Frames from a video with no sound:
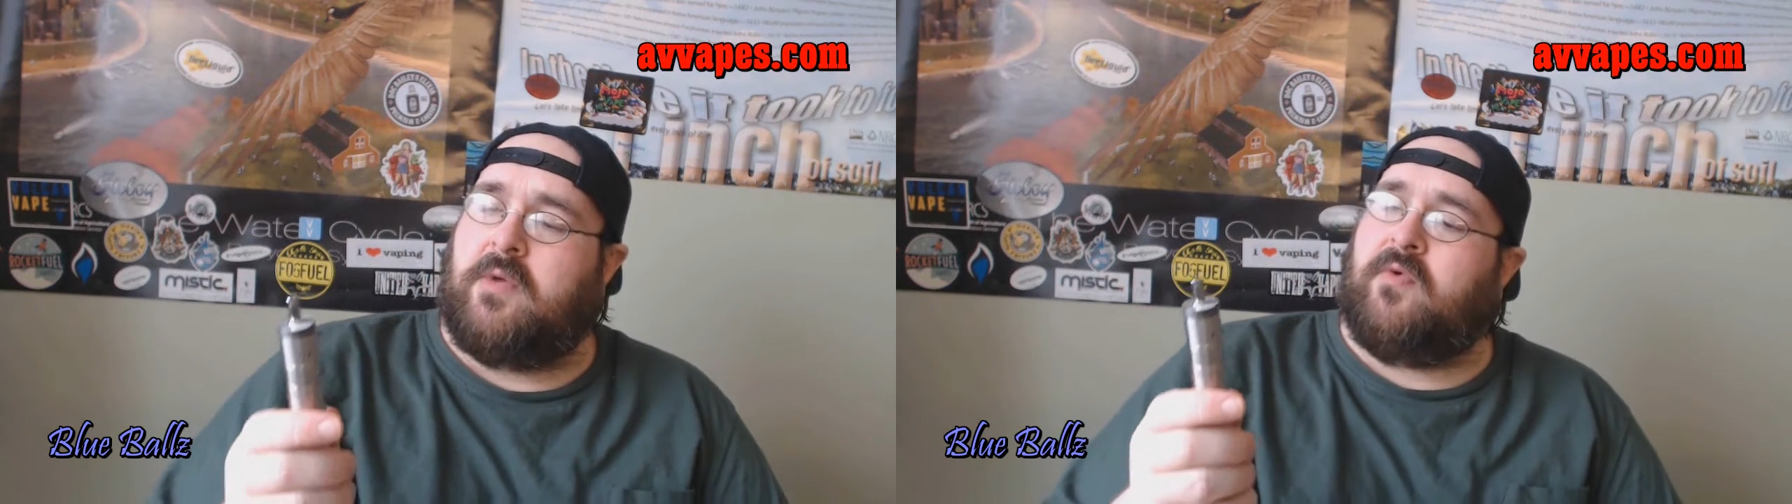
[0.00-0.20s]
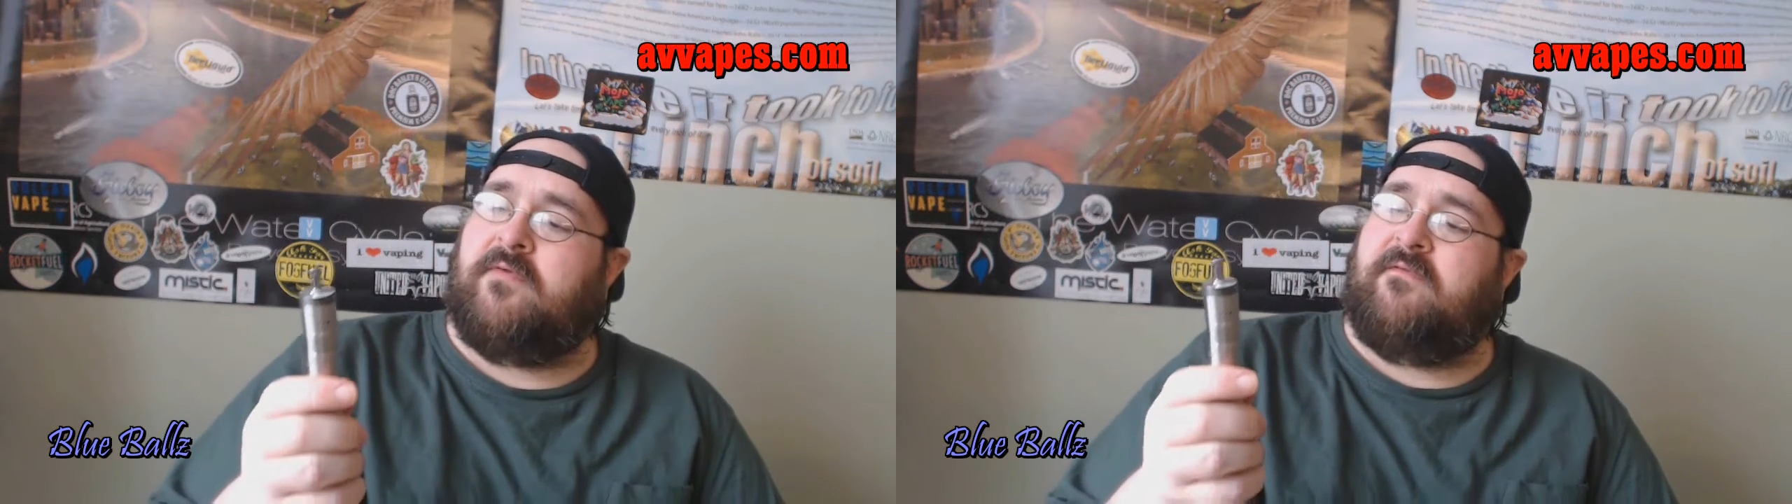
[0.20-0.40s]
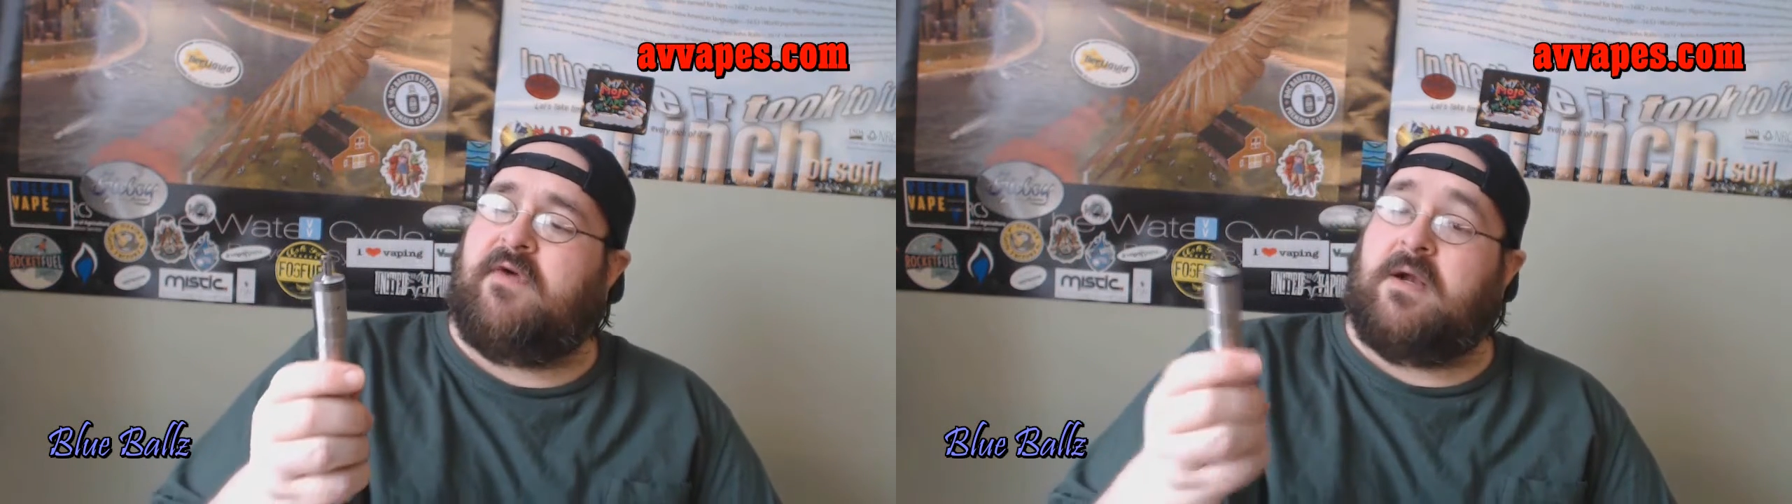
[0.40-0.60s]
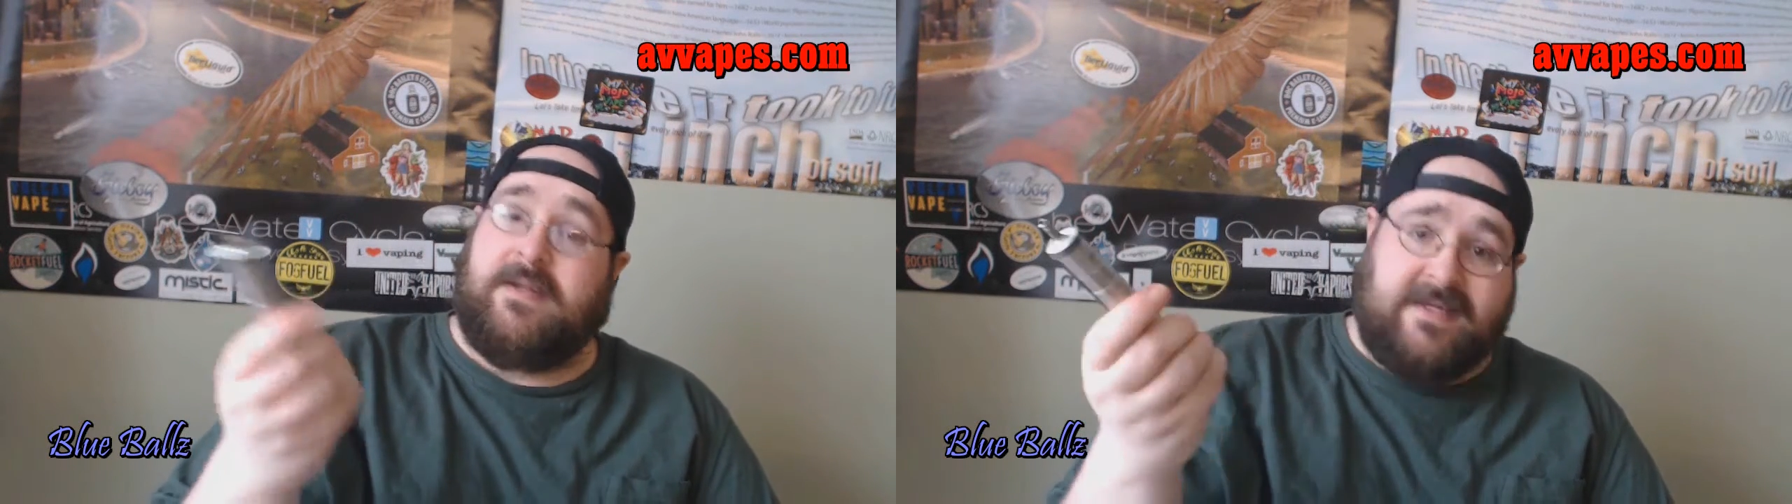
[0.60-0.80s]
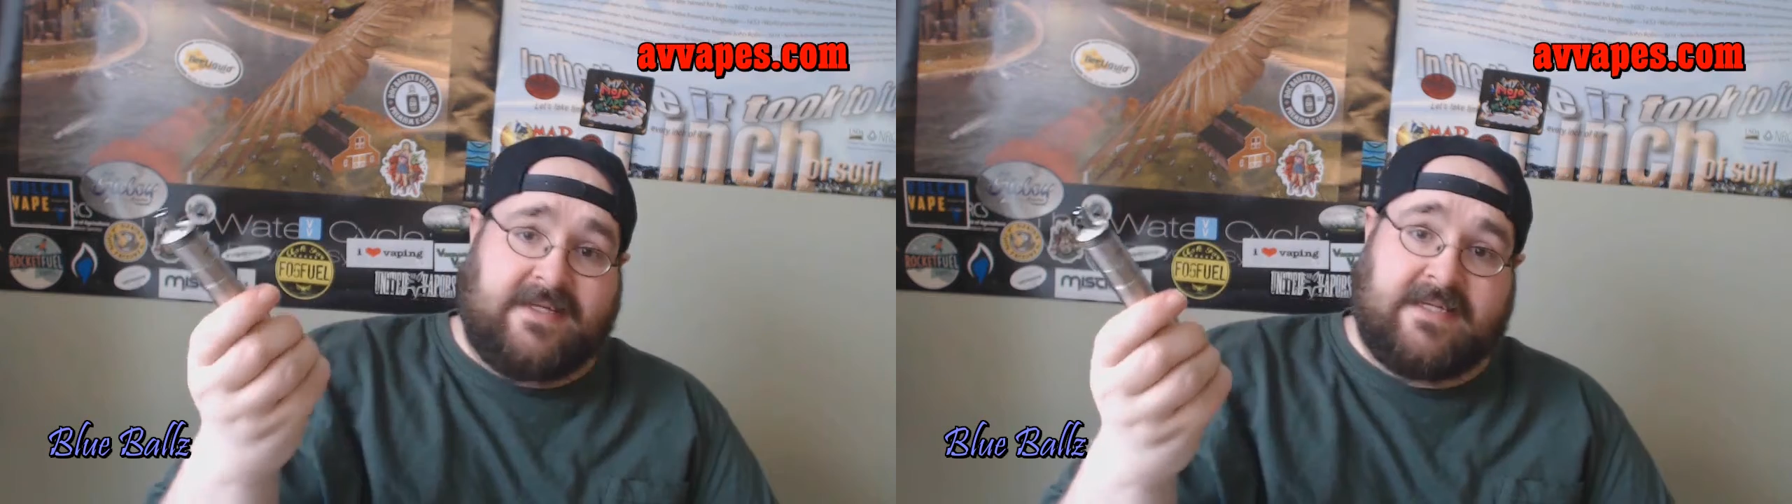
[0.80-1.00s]
I'm going to
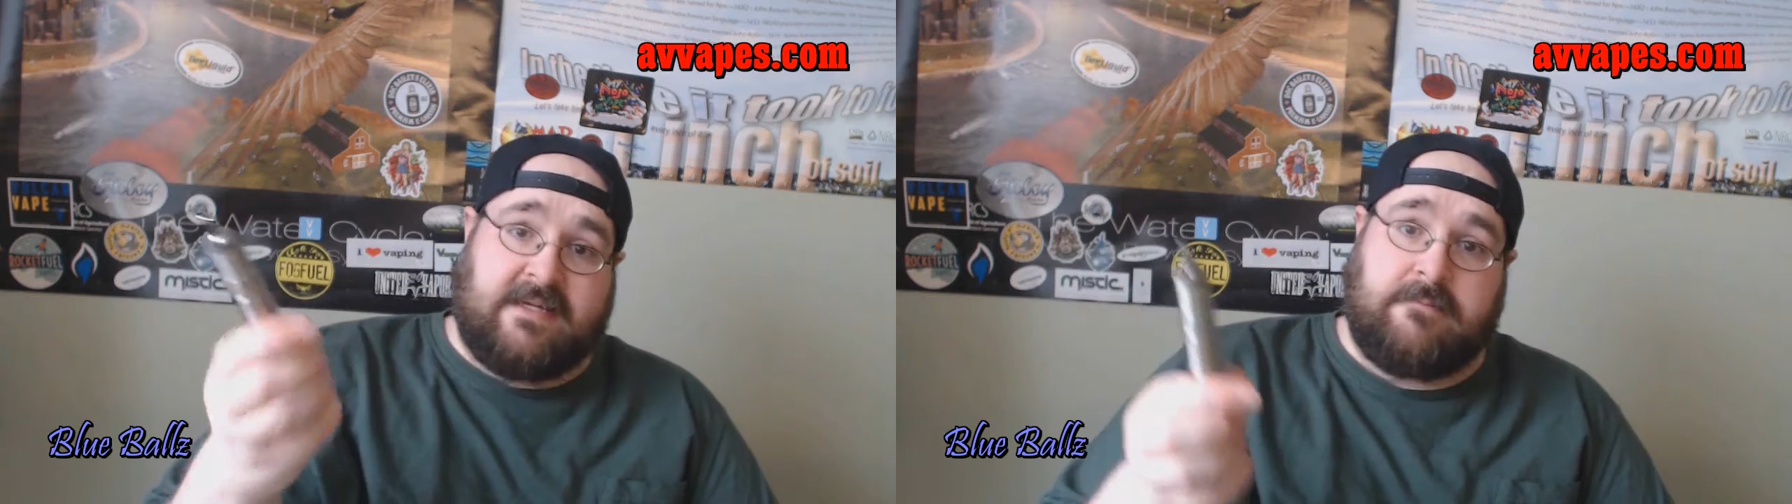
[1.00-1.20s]
fire this